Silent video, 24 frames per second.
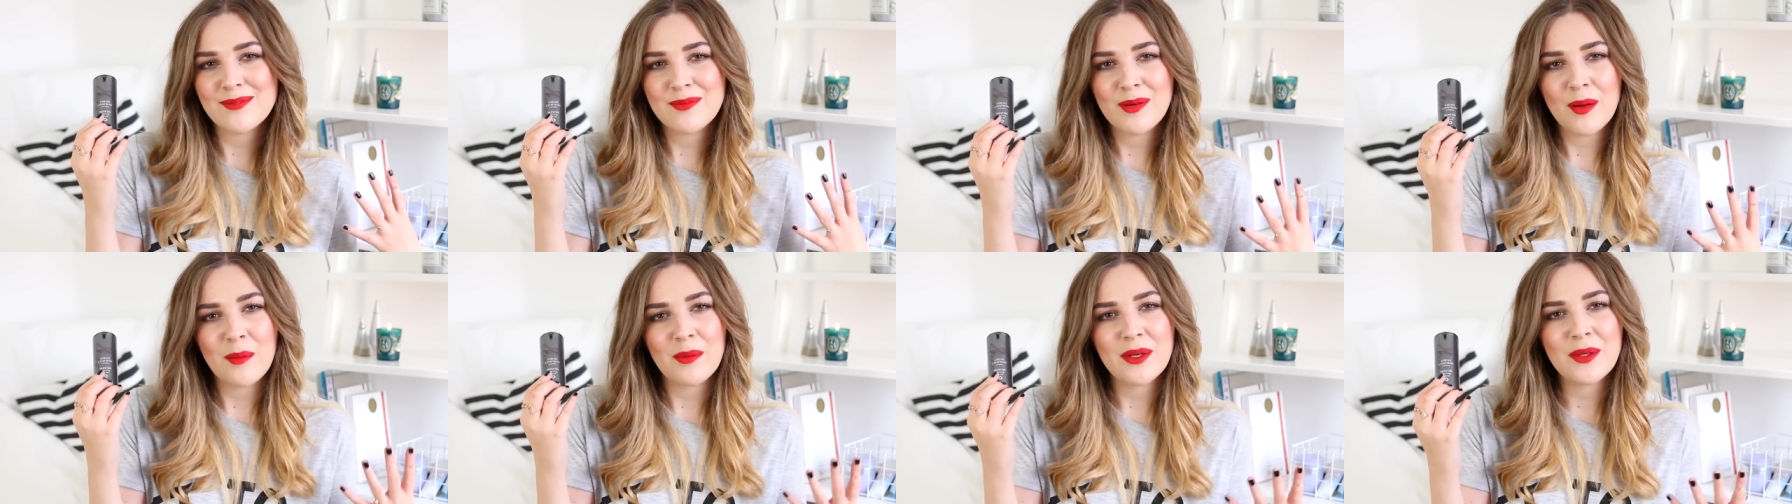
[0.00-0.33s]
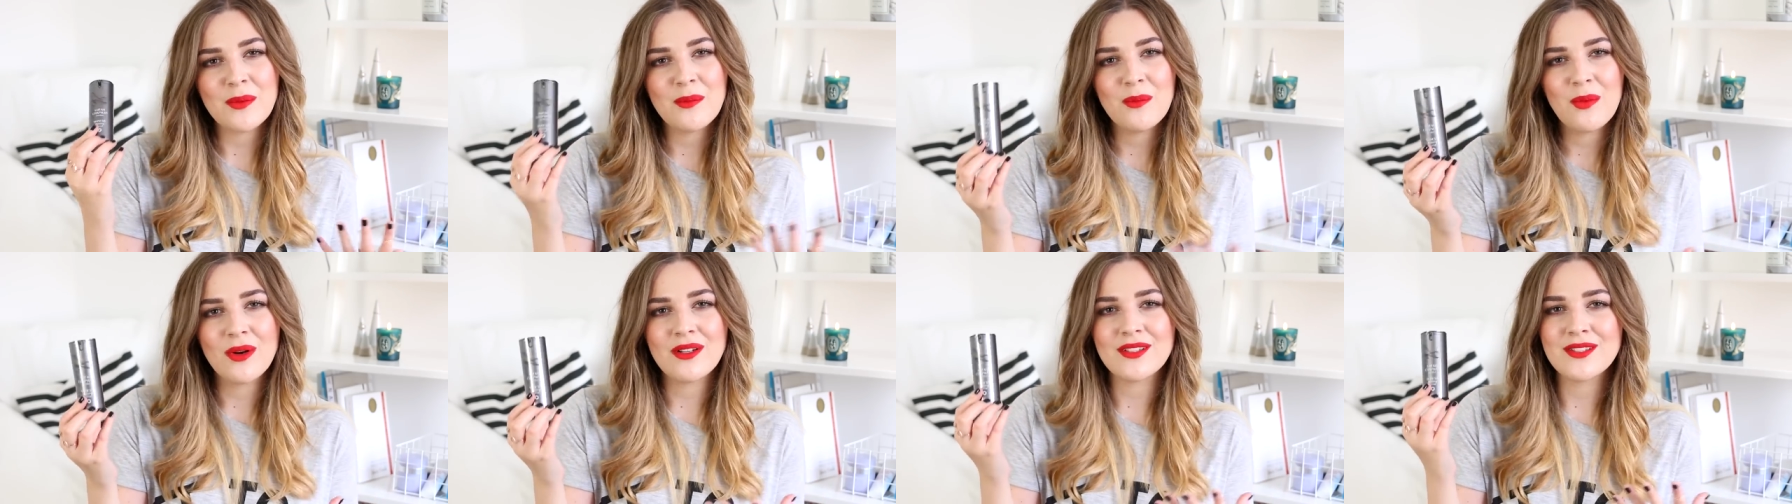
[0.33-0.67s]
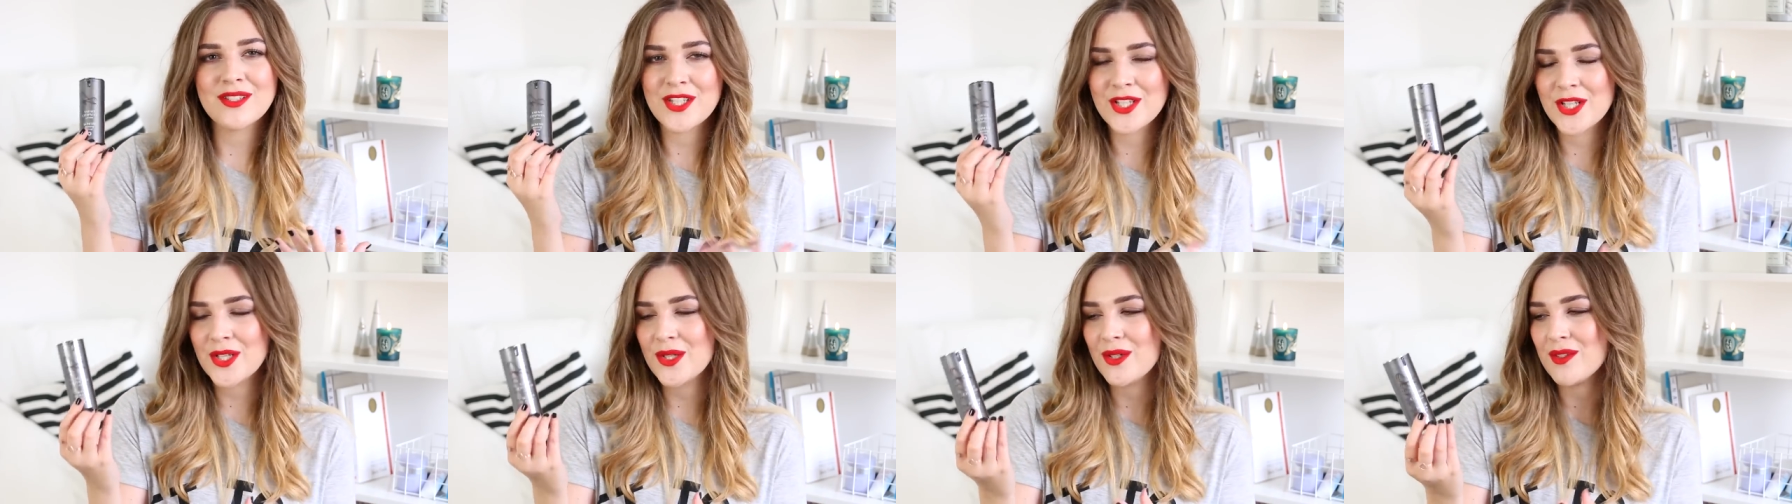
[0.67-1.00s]
probably
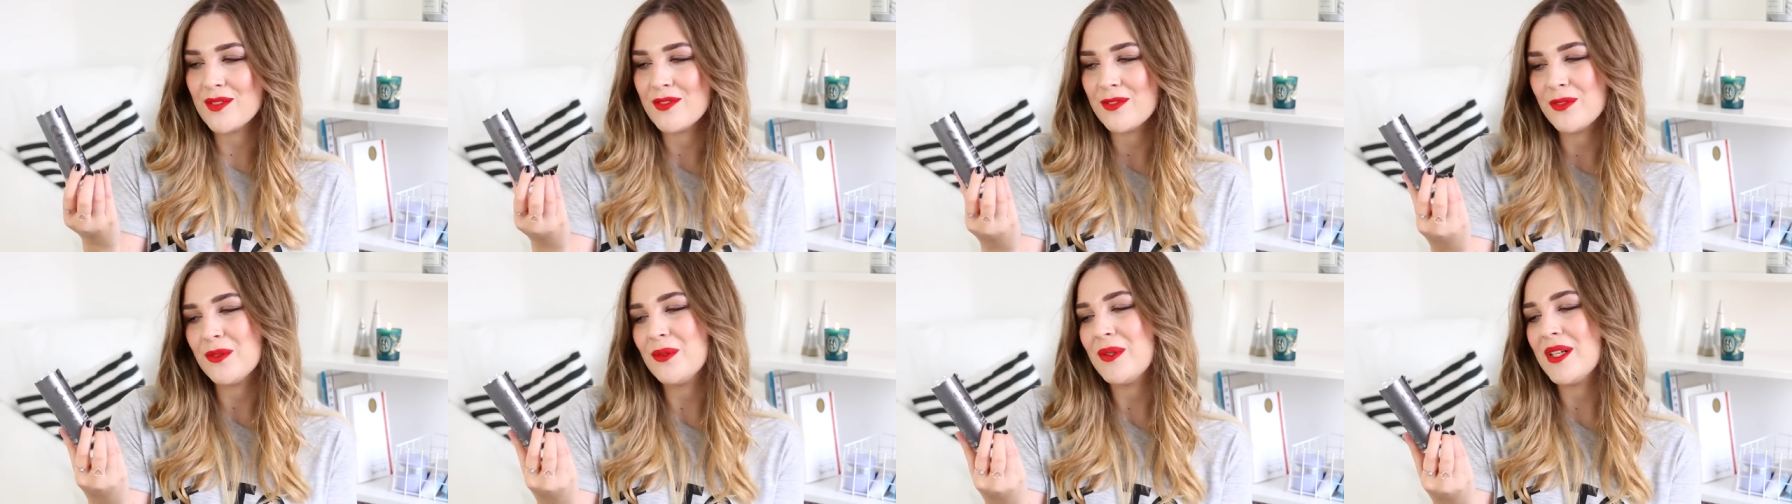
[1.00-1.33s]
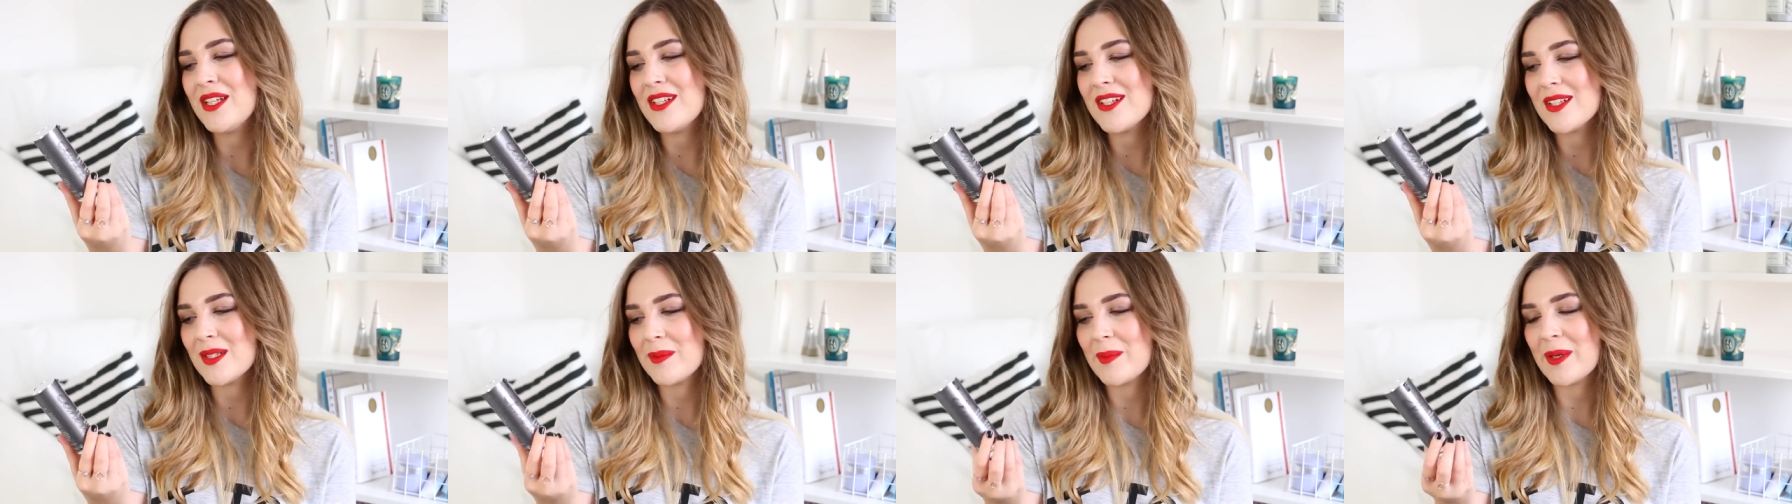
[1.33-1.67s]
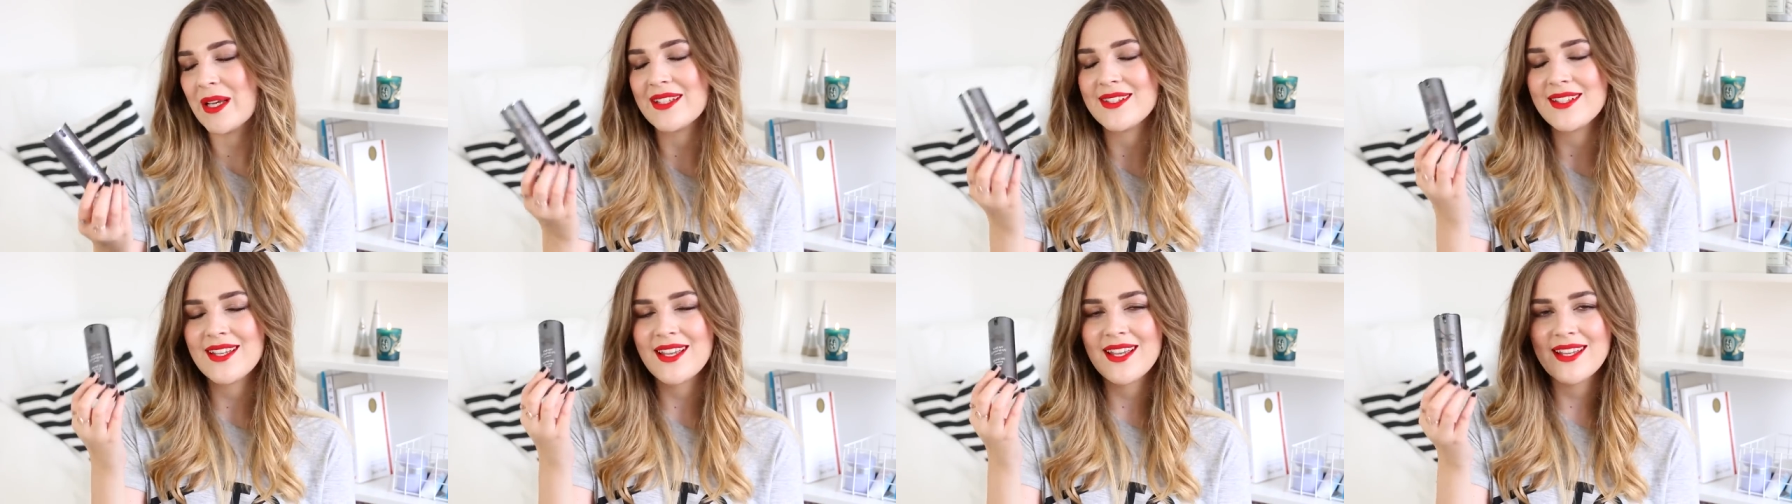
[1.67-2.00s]
one to avoid just
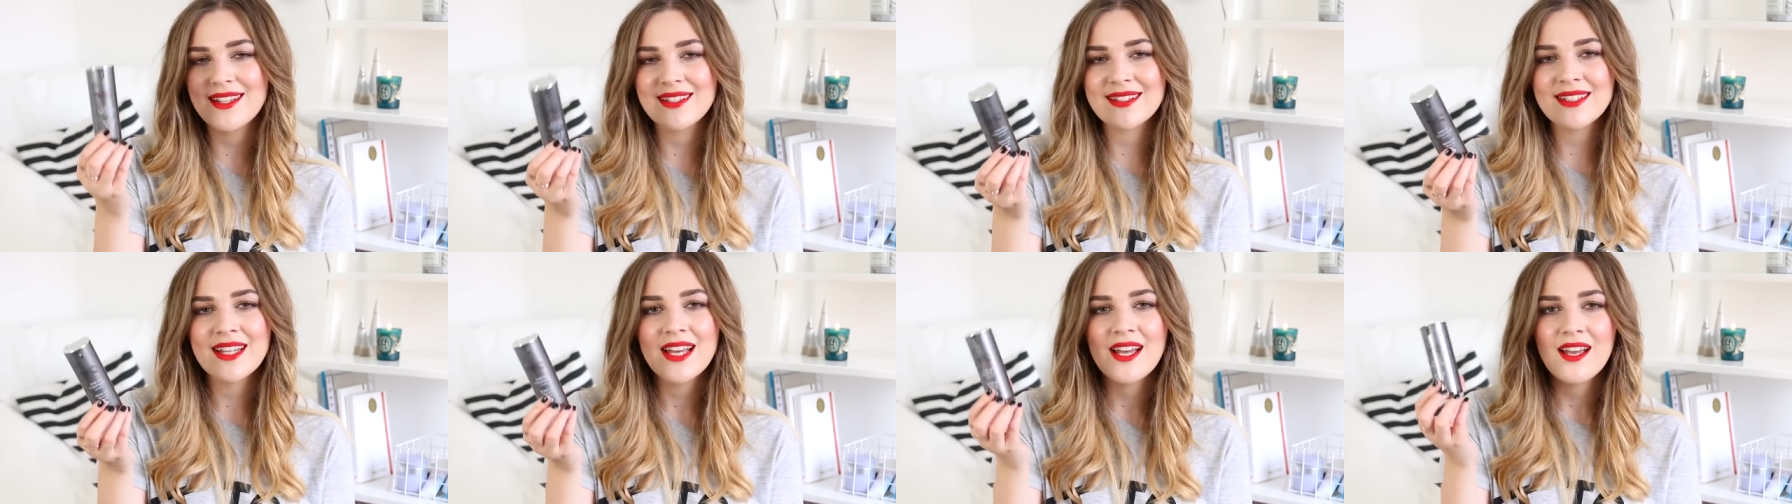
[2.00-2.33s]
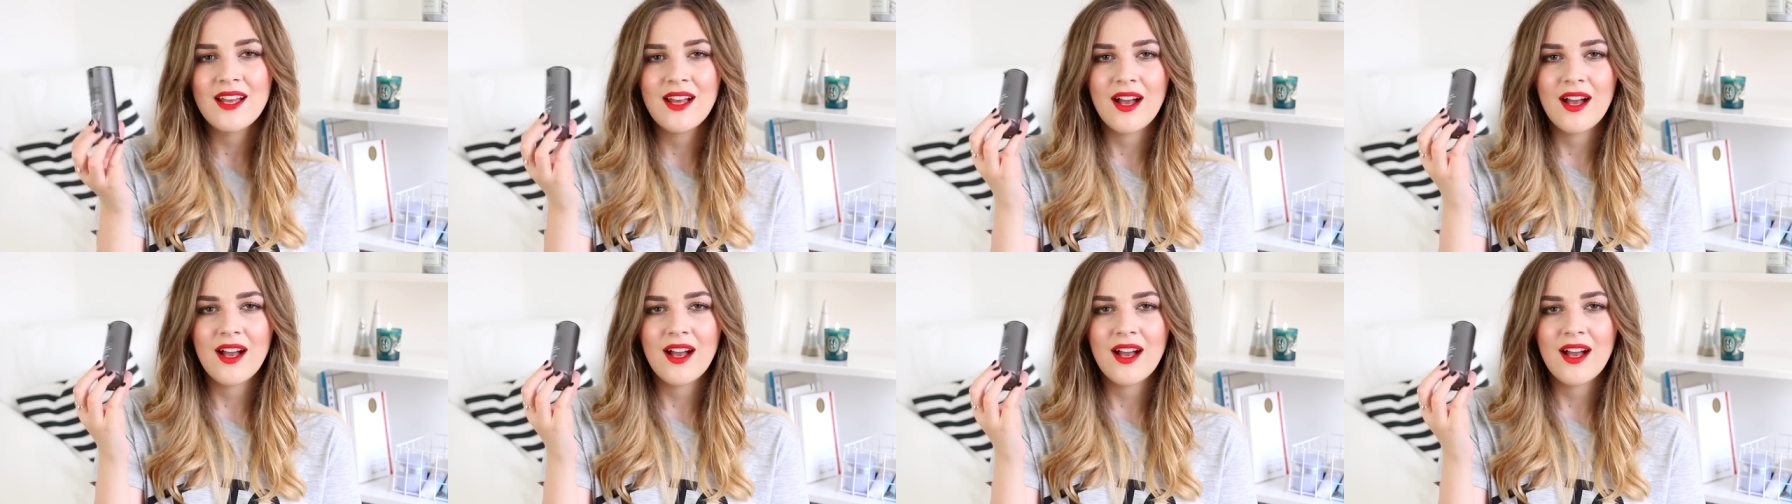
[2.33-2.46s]
because it is